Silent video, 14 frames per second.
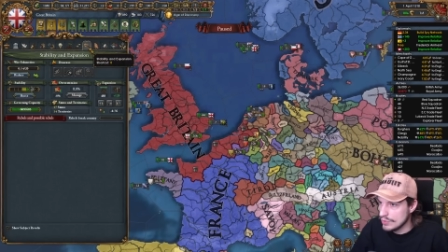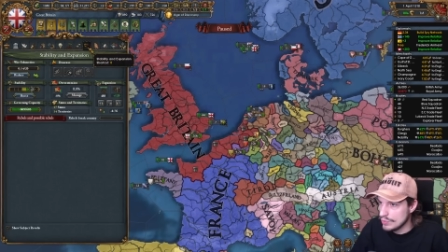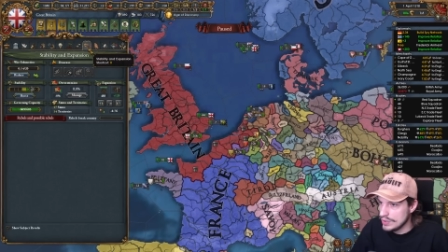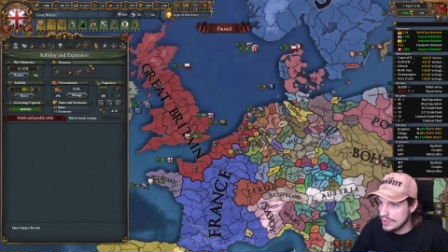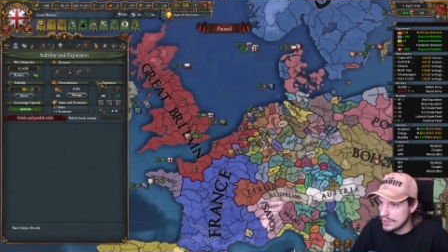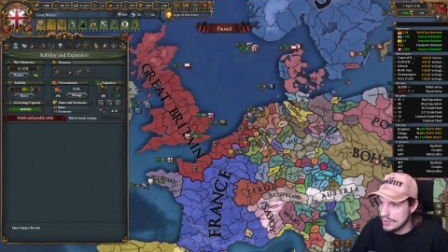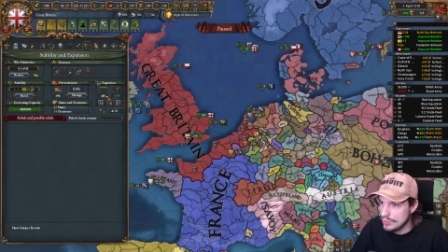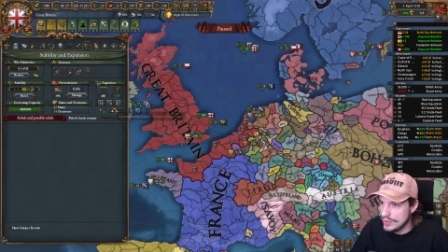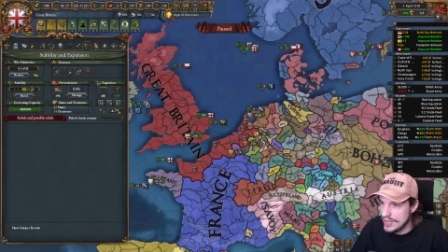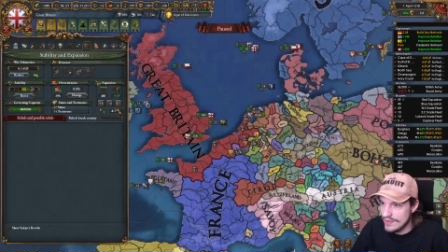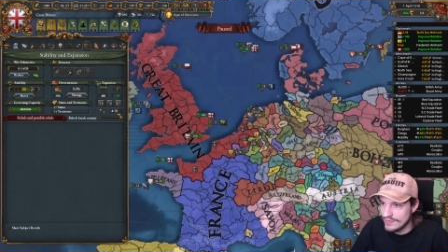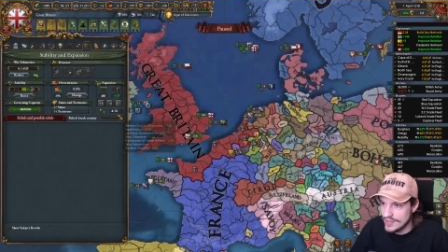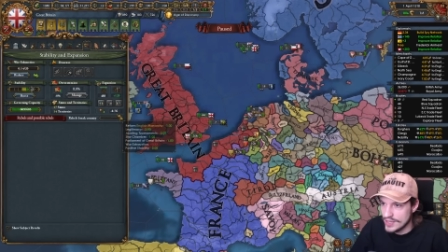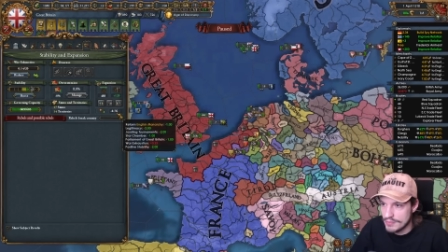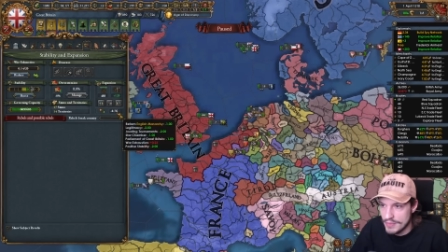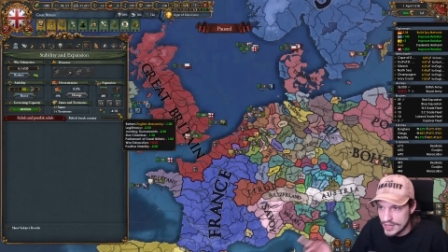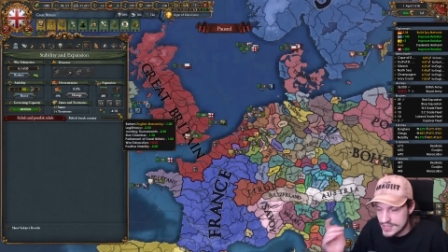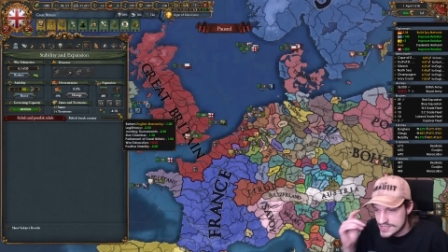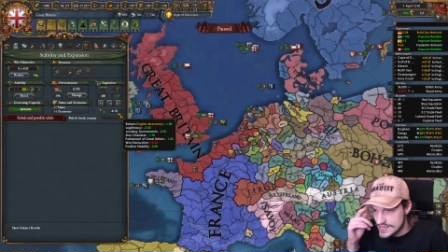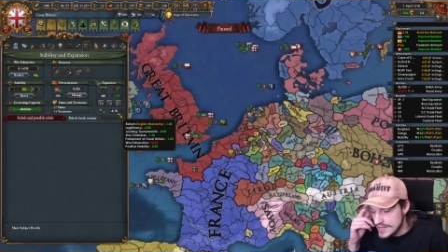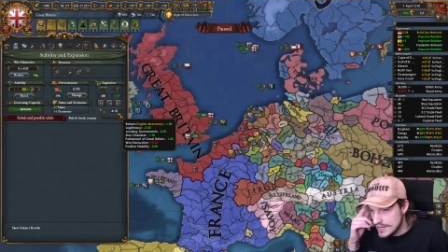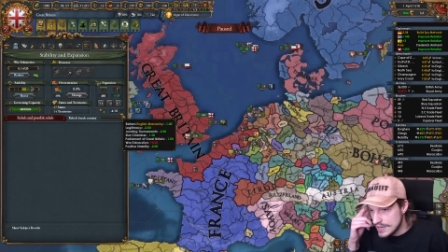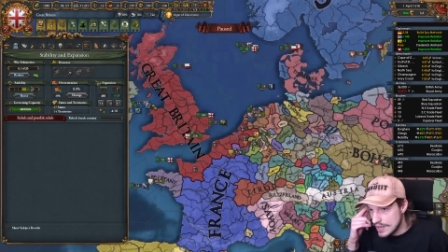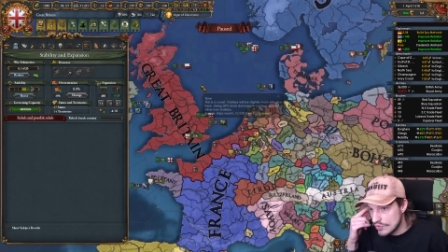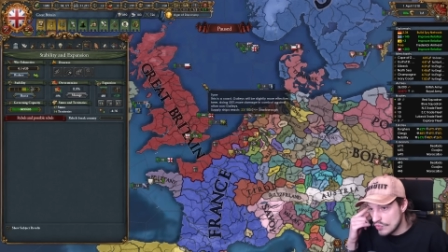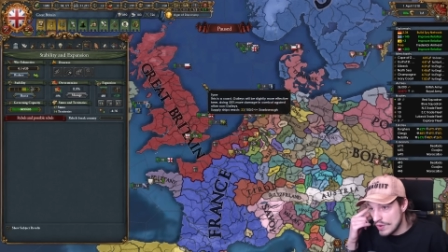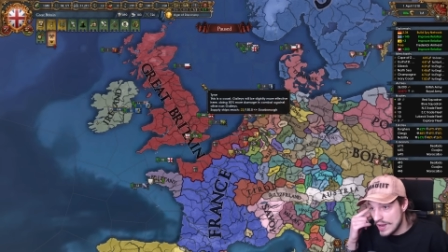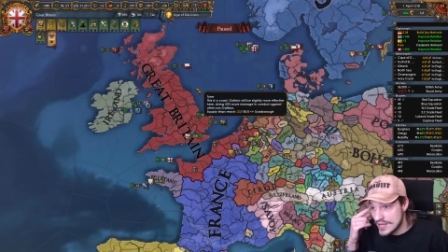We have like -8
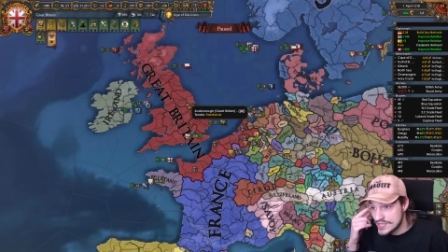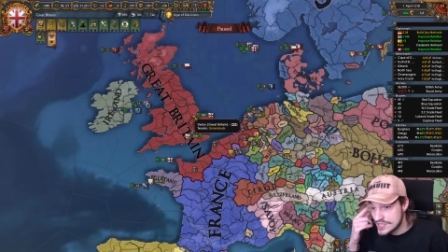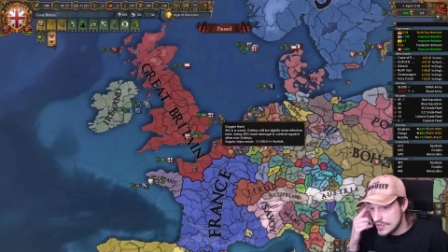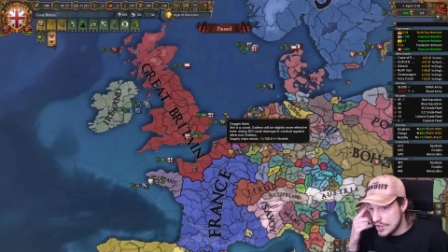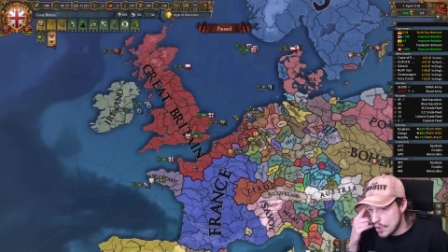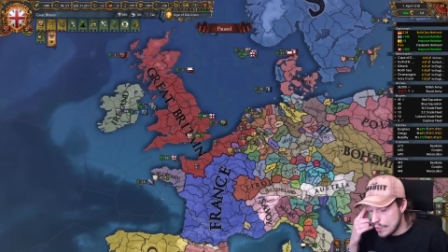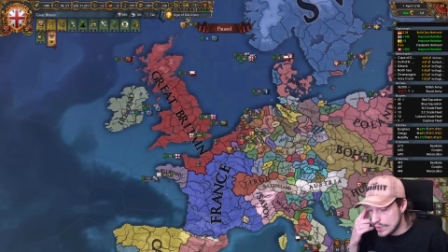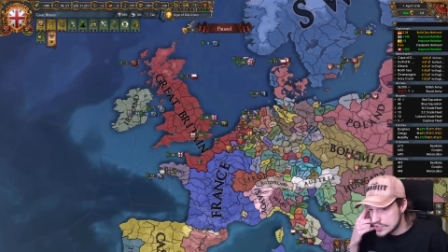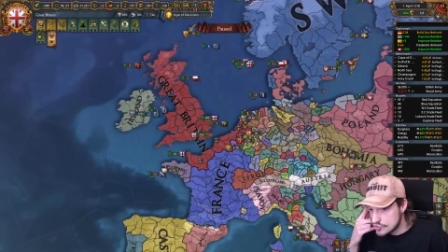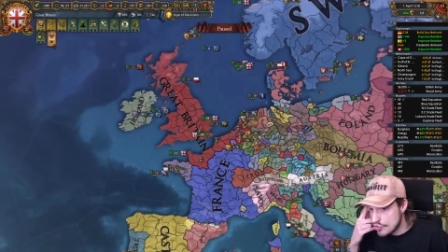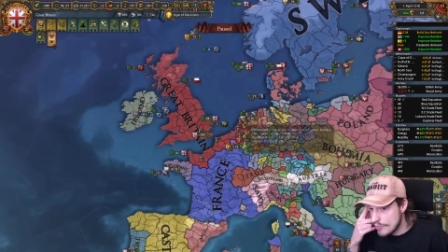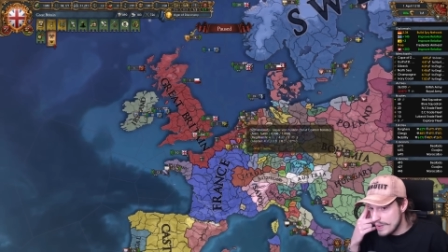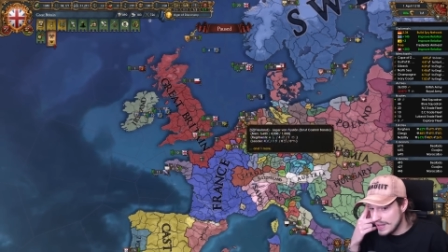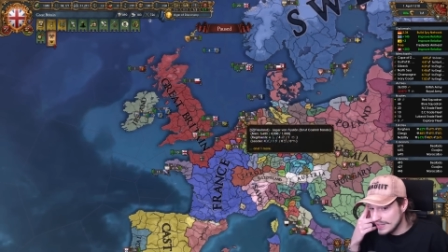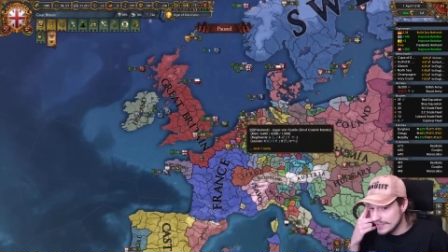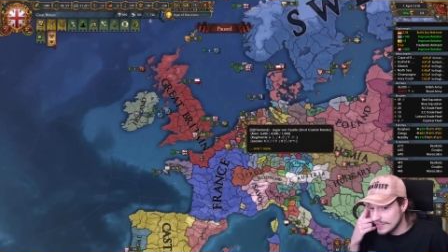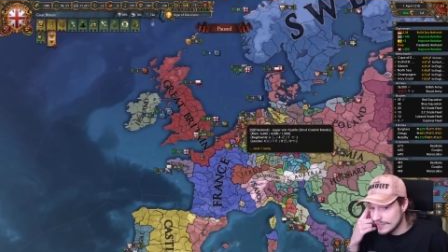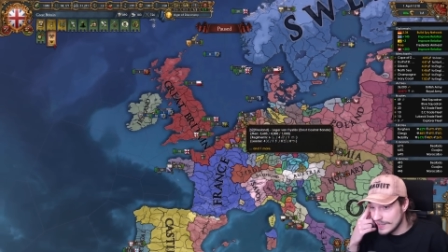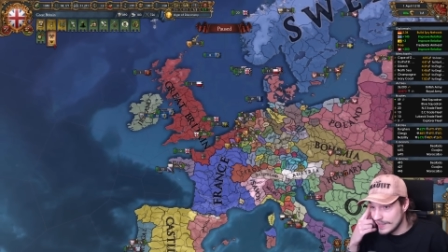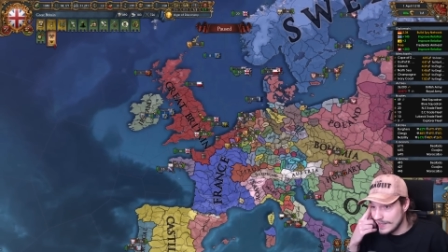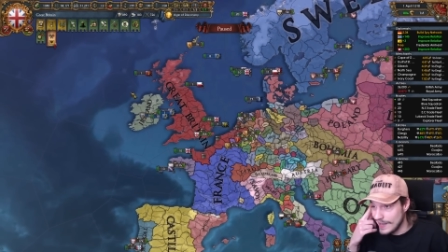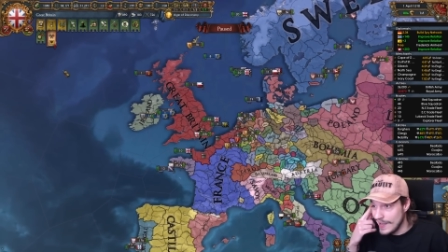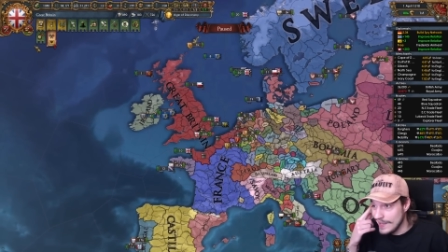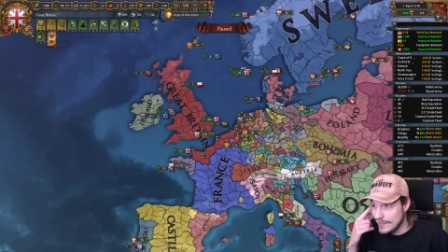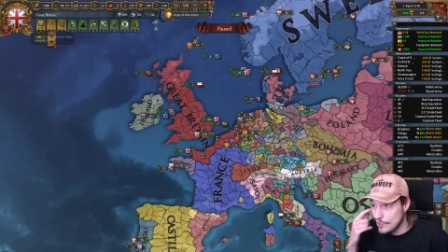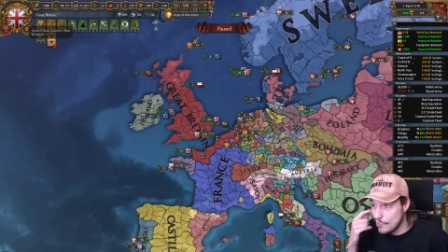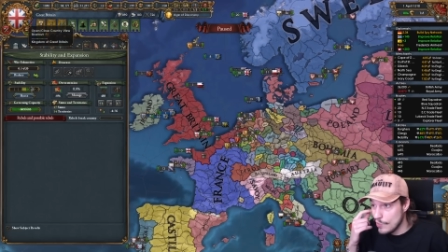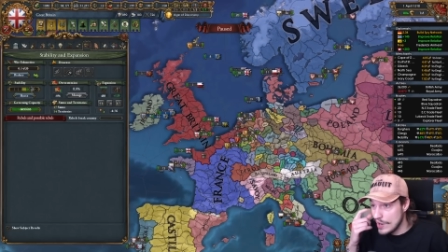unrest. No one's rebelling like
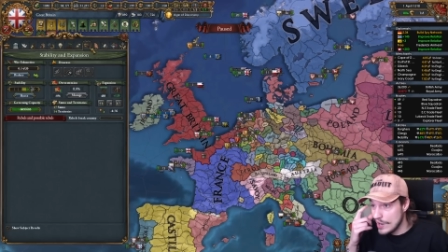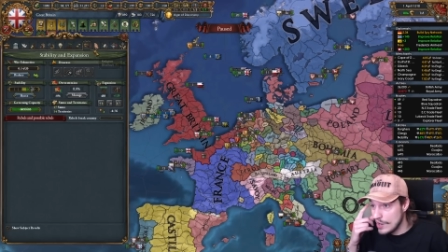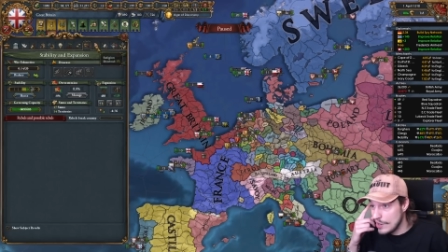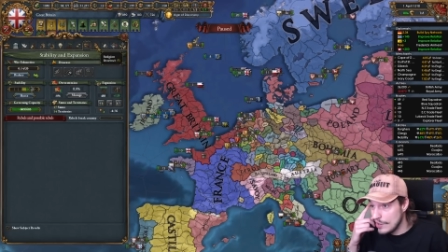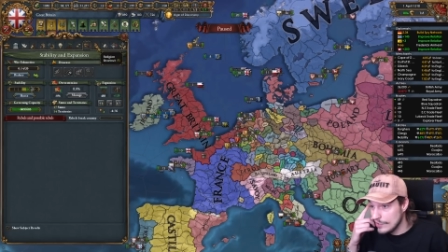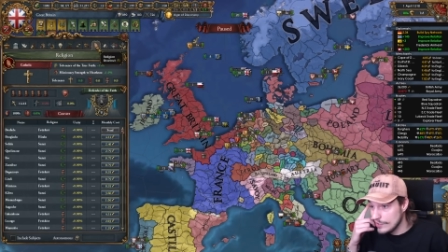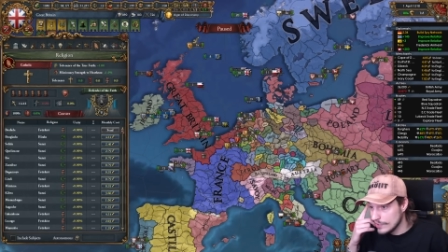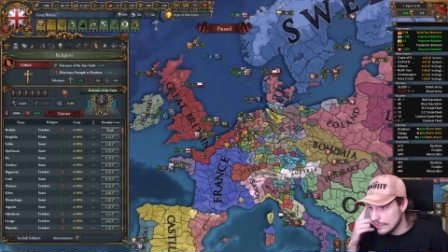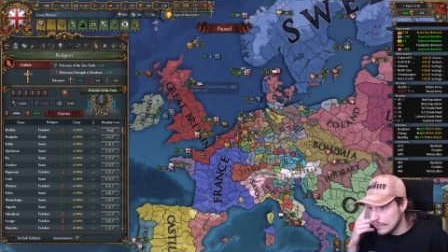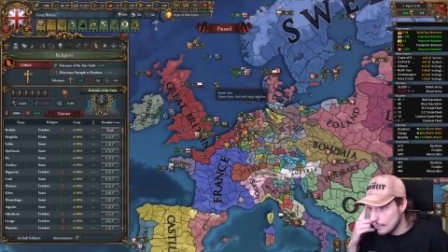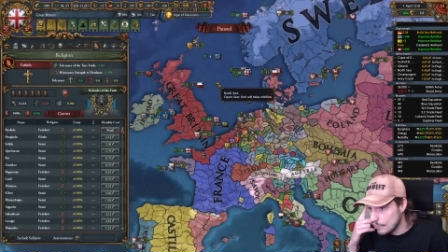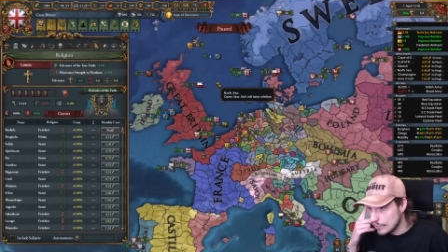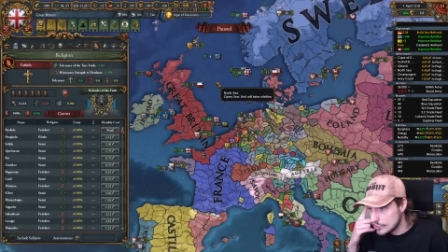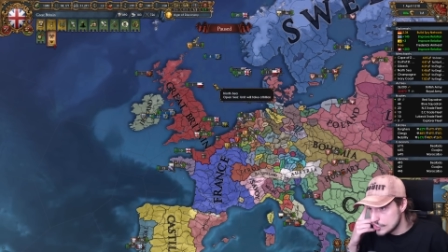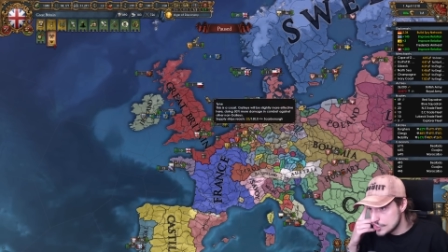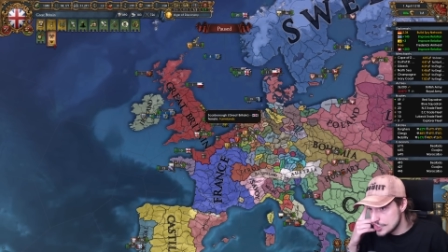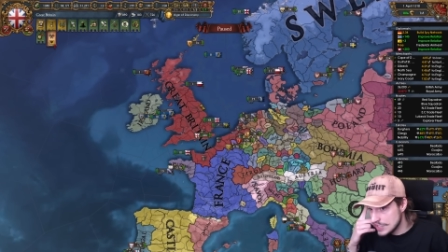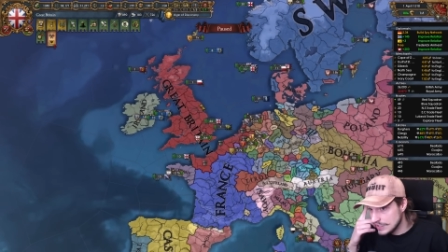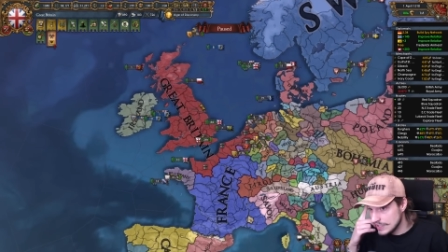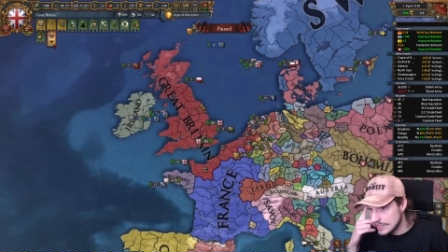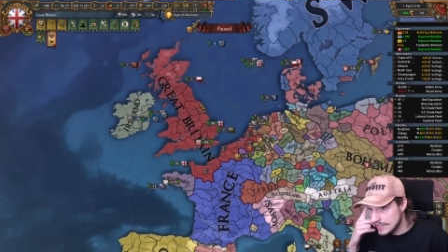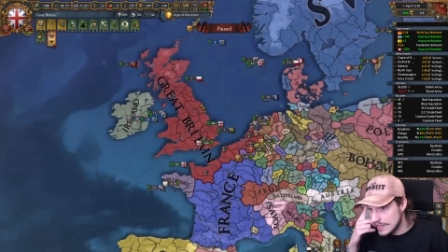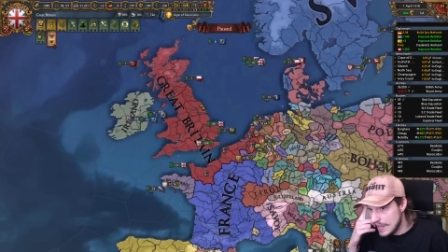anywhere. You know, we're chilling.